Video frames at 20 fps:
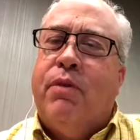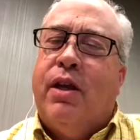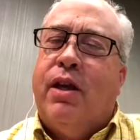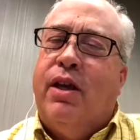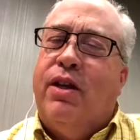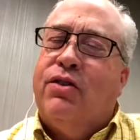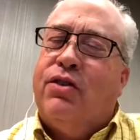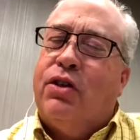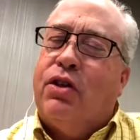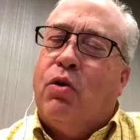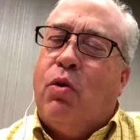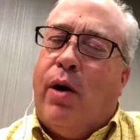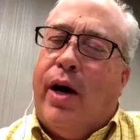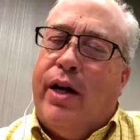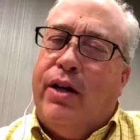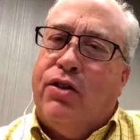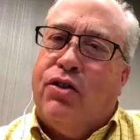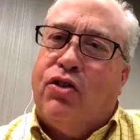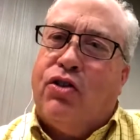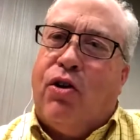isn't quite
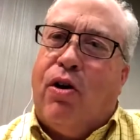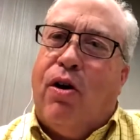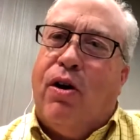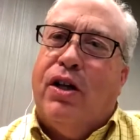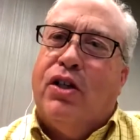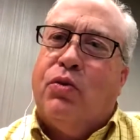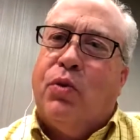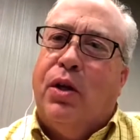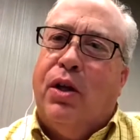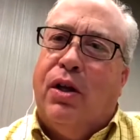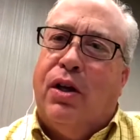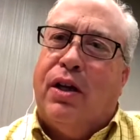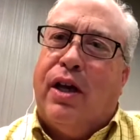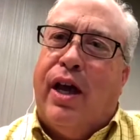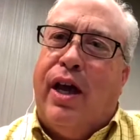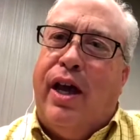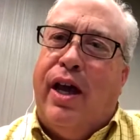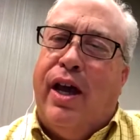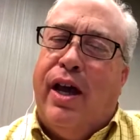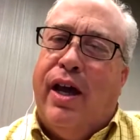as strong as we look
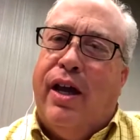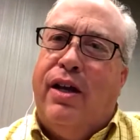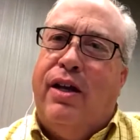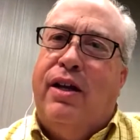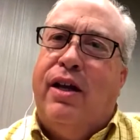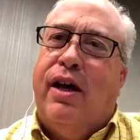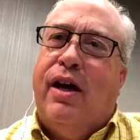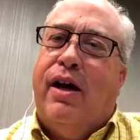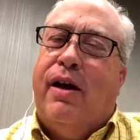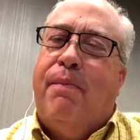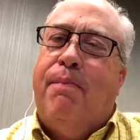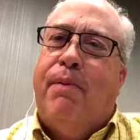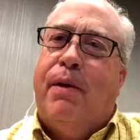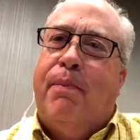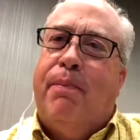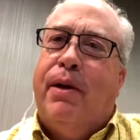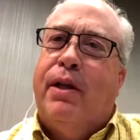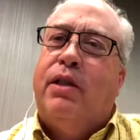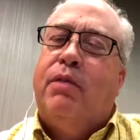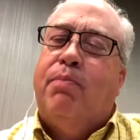ahead,
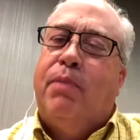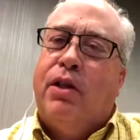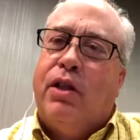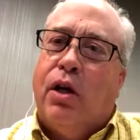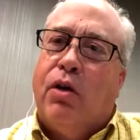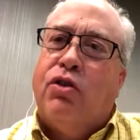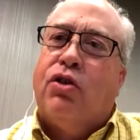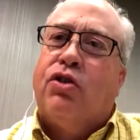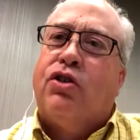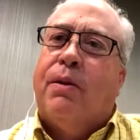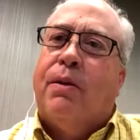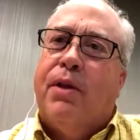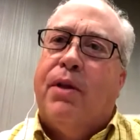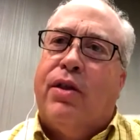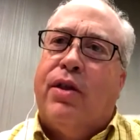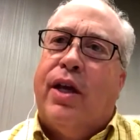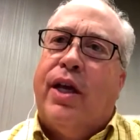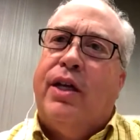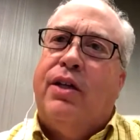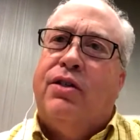but those are some of the
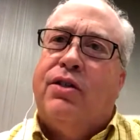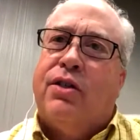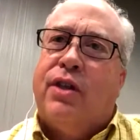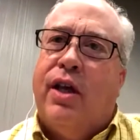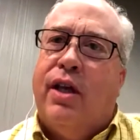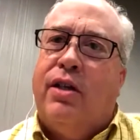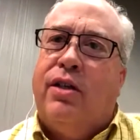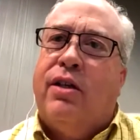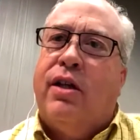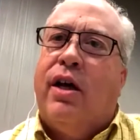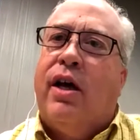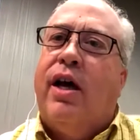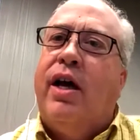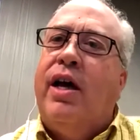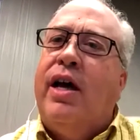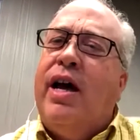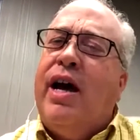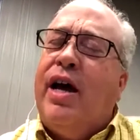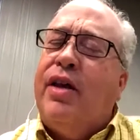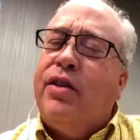things that
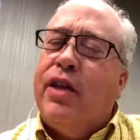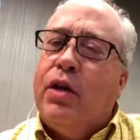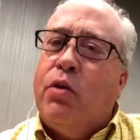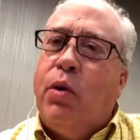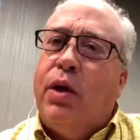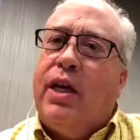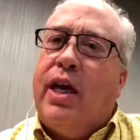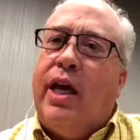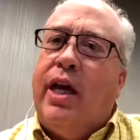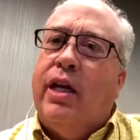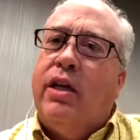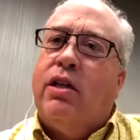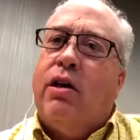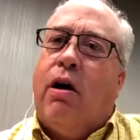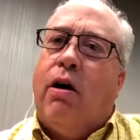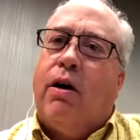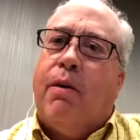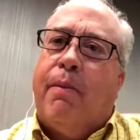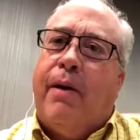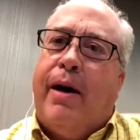I think we can talk
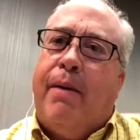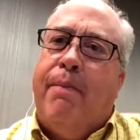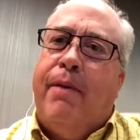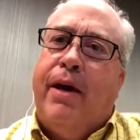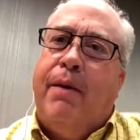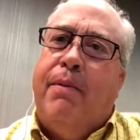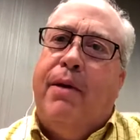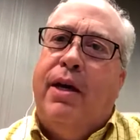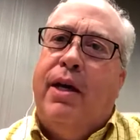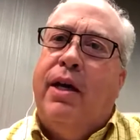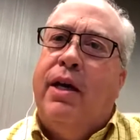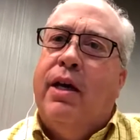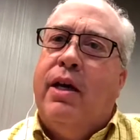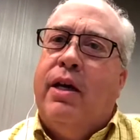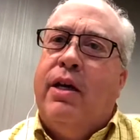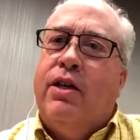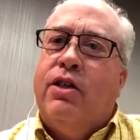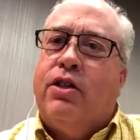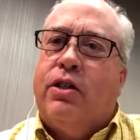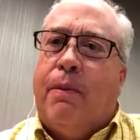about, maybe
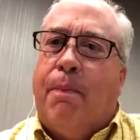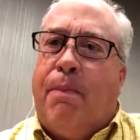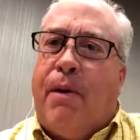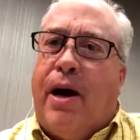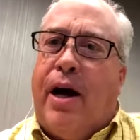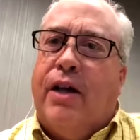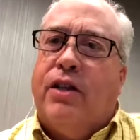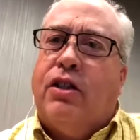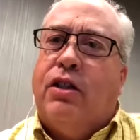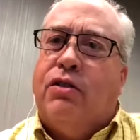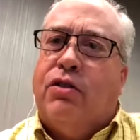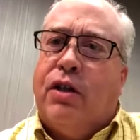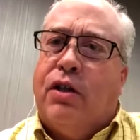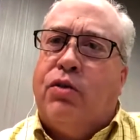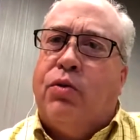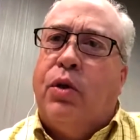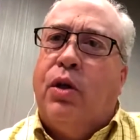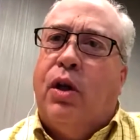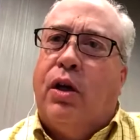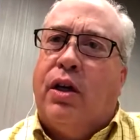some pauses as we
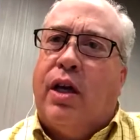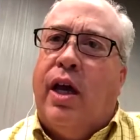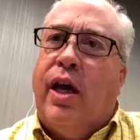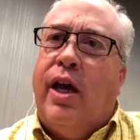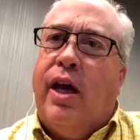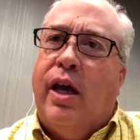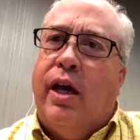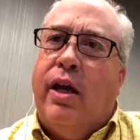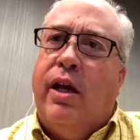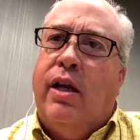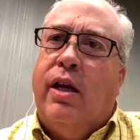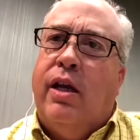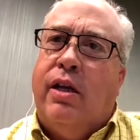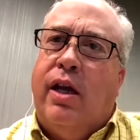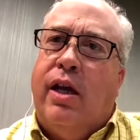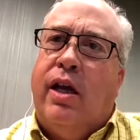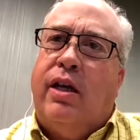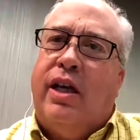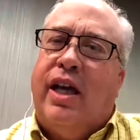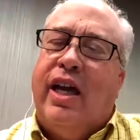look ahead
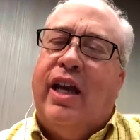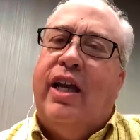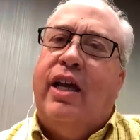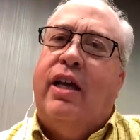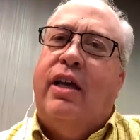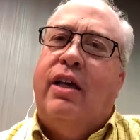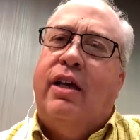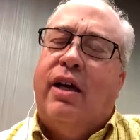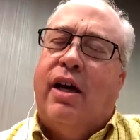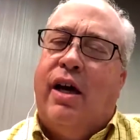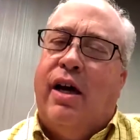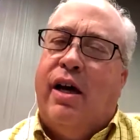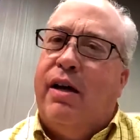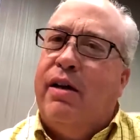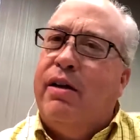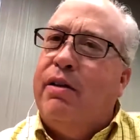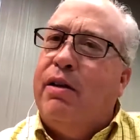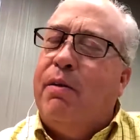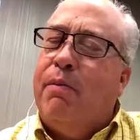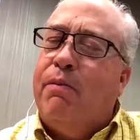and getting
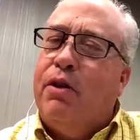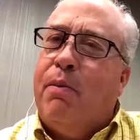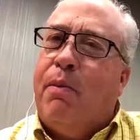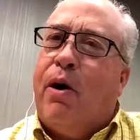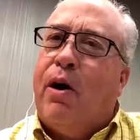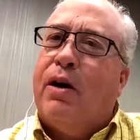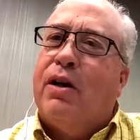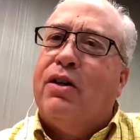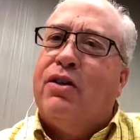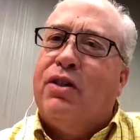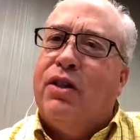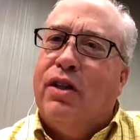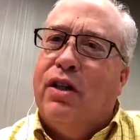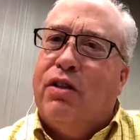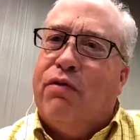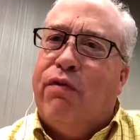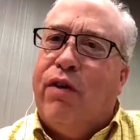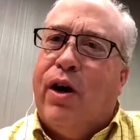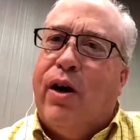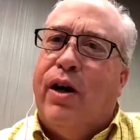the markets in this
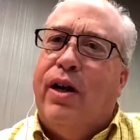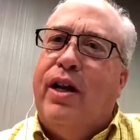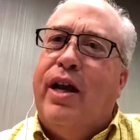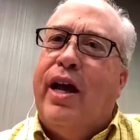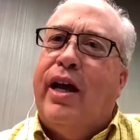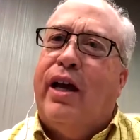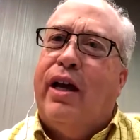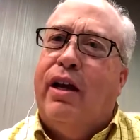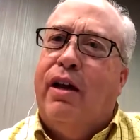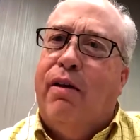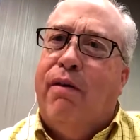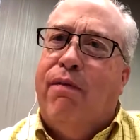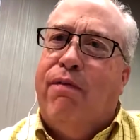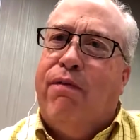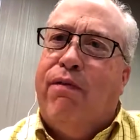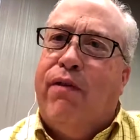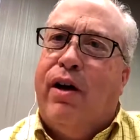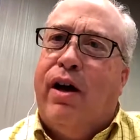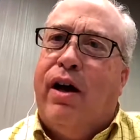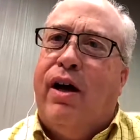very negative
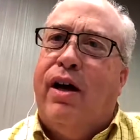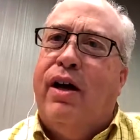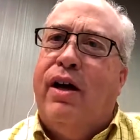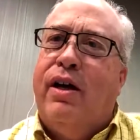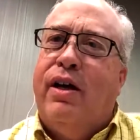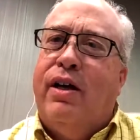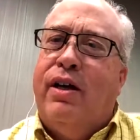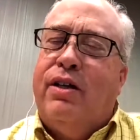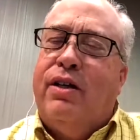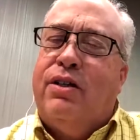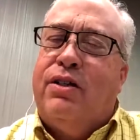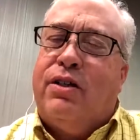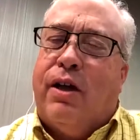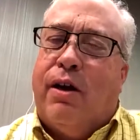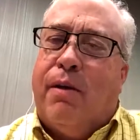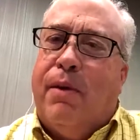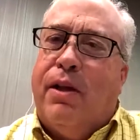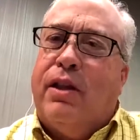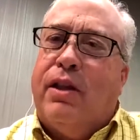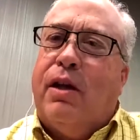
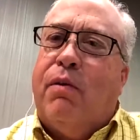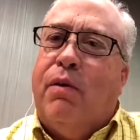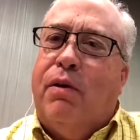sentiment that we've